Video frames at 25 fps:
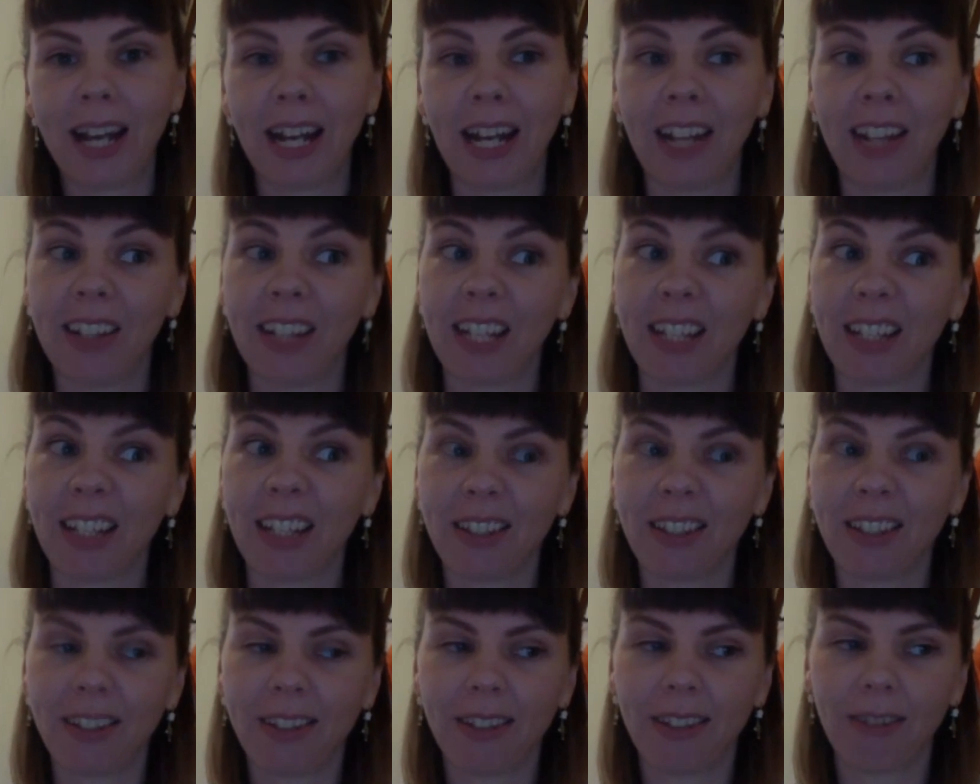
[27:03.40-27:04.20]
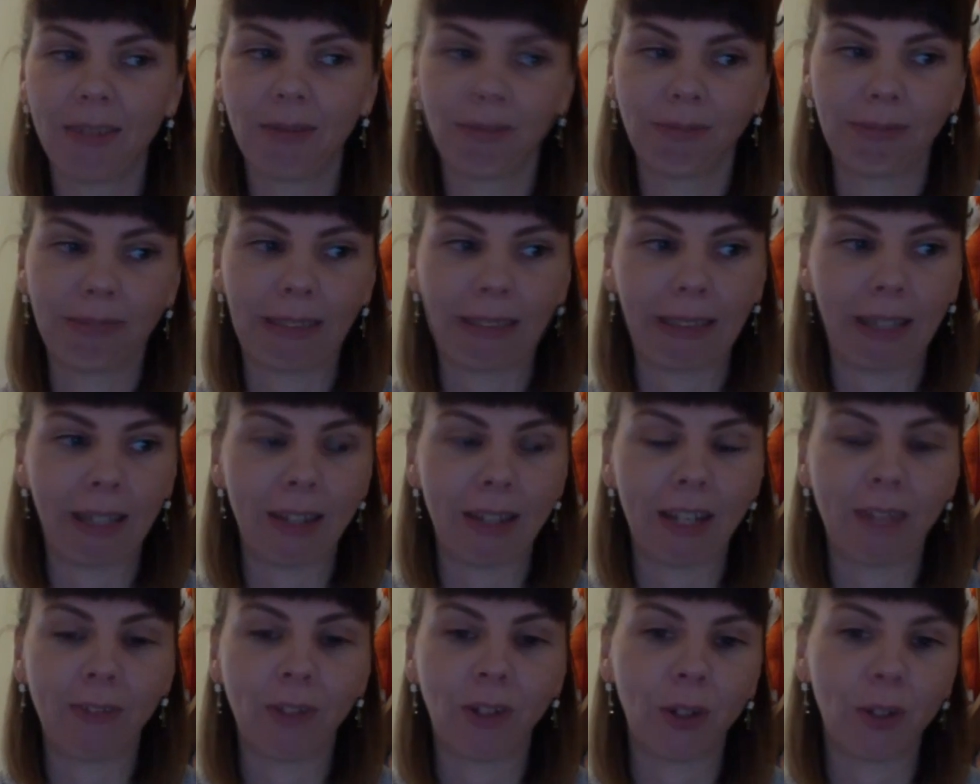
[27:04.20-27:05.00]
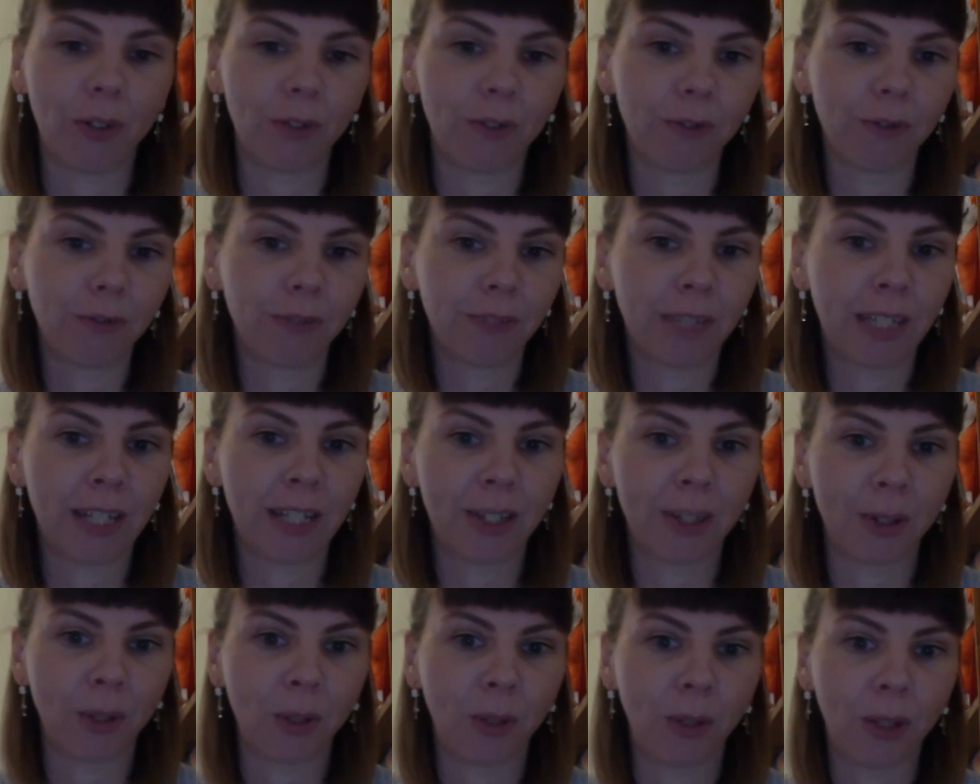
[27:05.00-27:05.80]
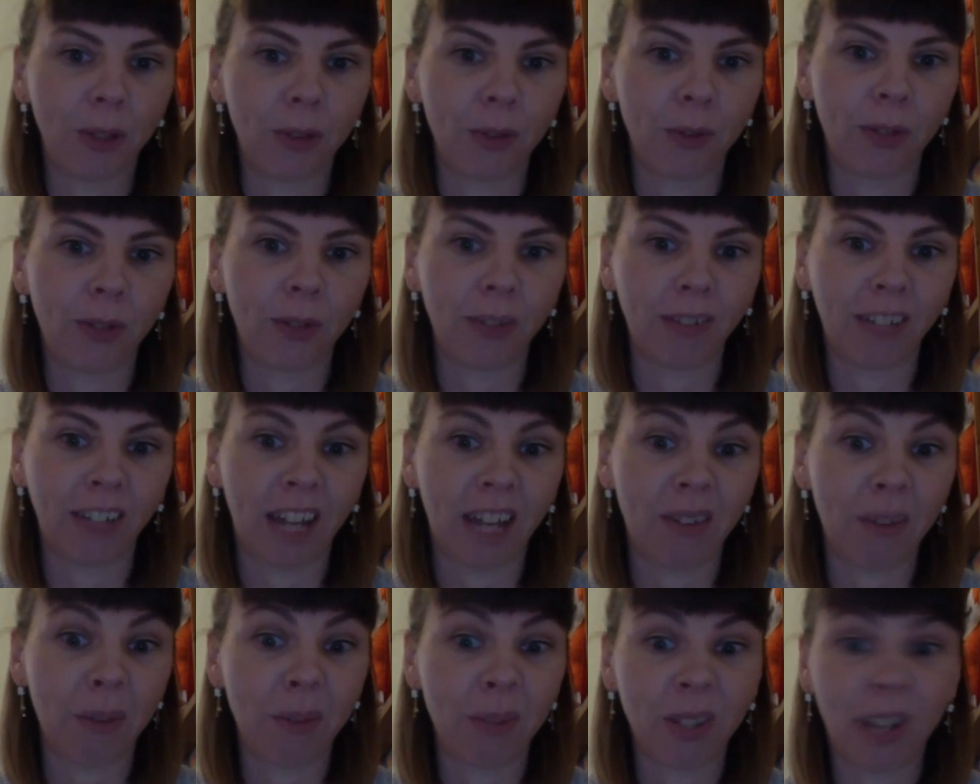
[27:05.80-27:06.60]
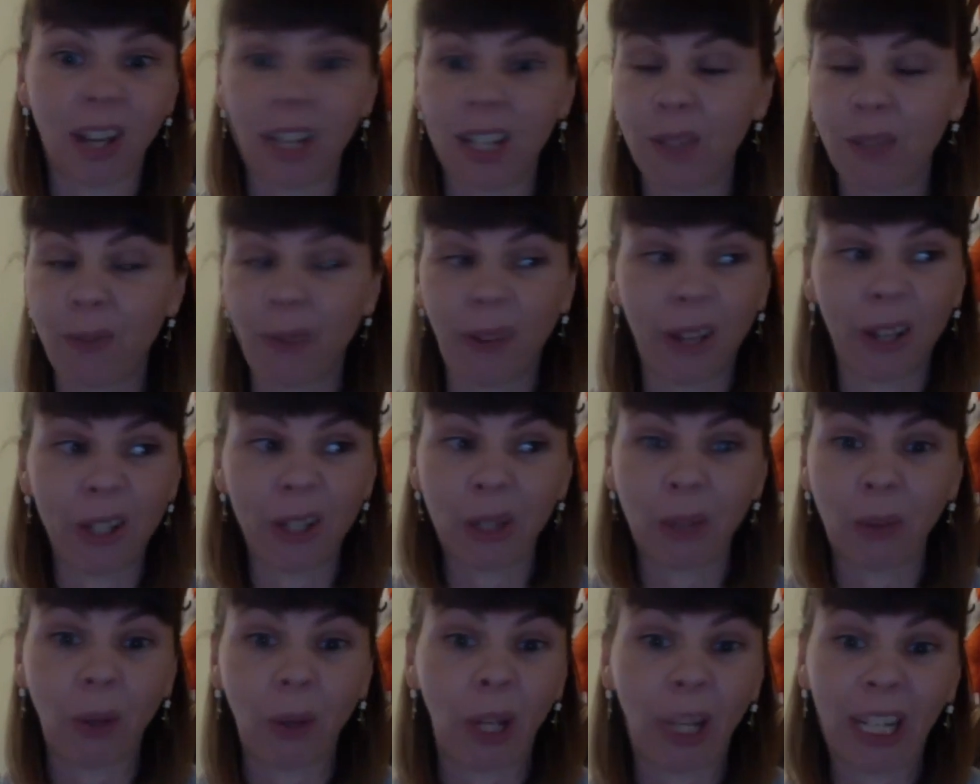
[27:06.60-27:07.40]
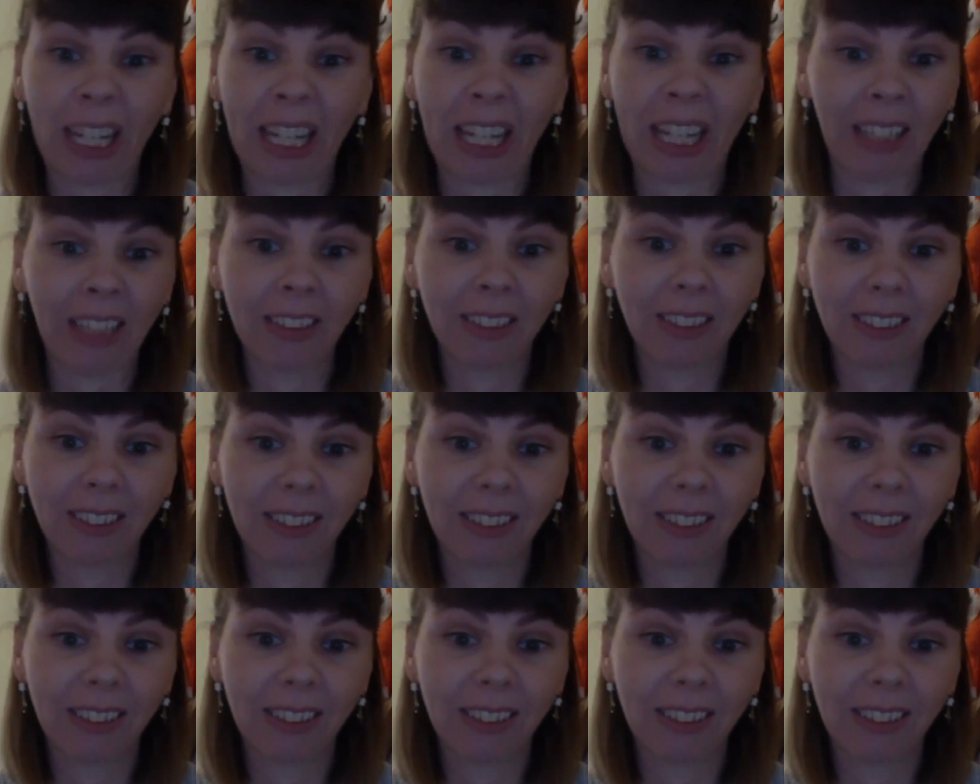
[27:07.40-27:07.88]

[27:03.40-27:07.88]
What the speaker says: I think that's, I think a lot of kids sort of went through that and gave up science far too early.